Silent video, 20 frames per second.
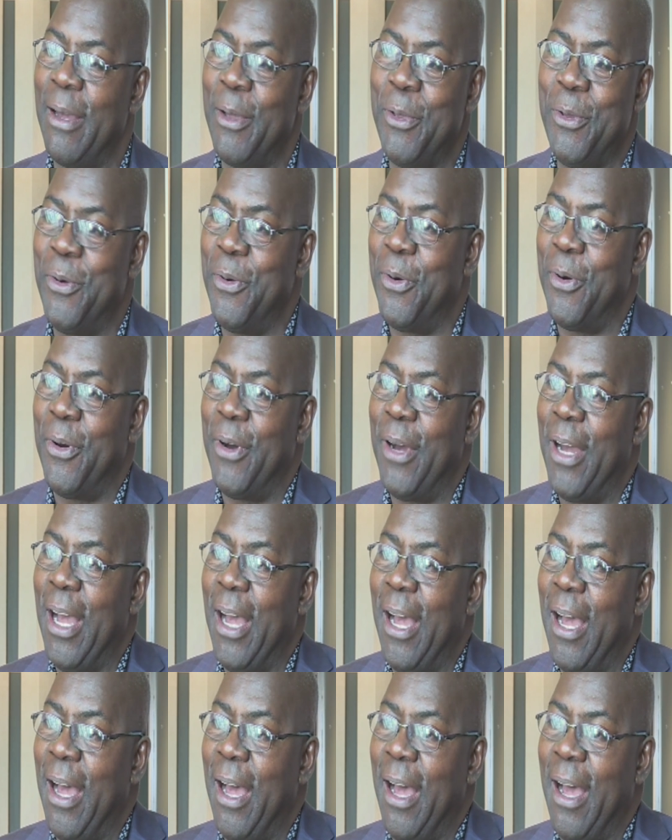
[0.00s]
in
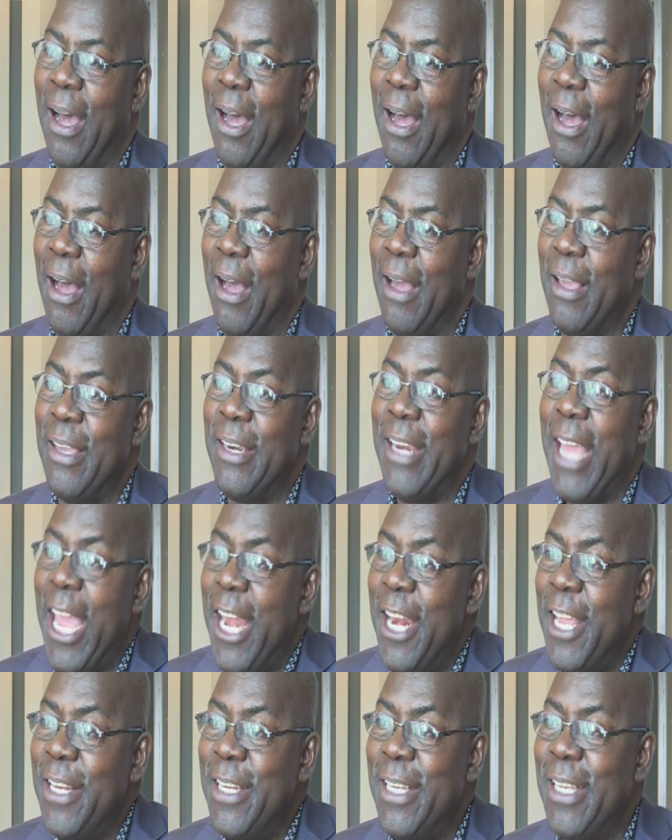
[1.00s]

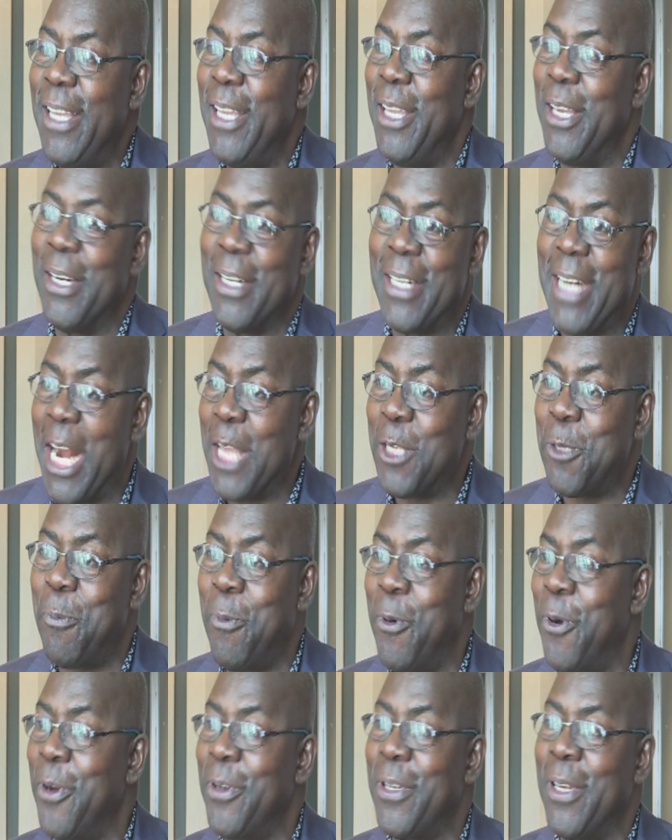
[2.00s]
energy, in
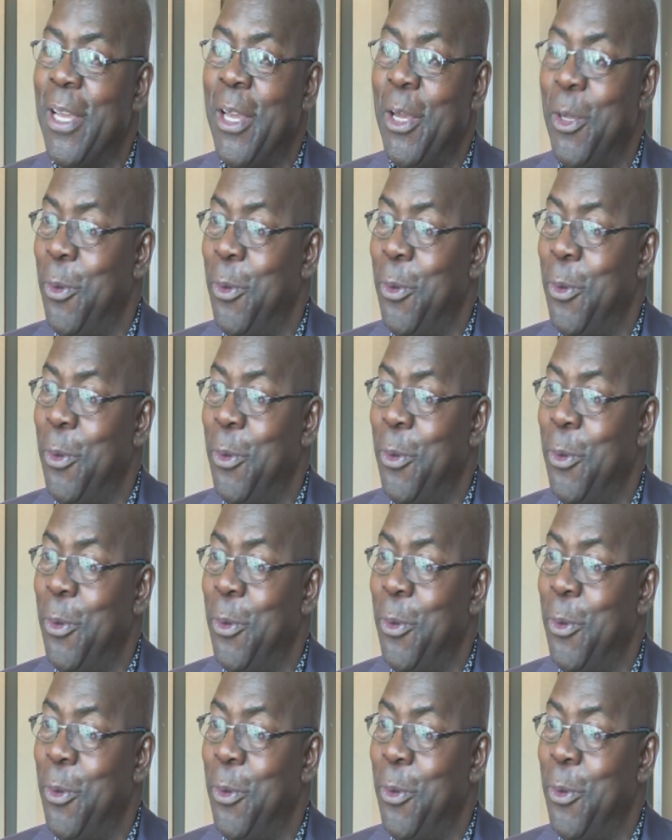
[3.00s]
transport.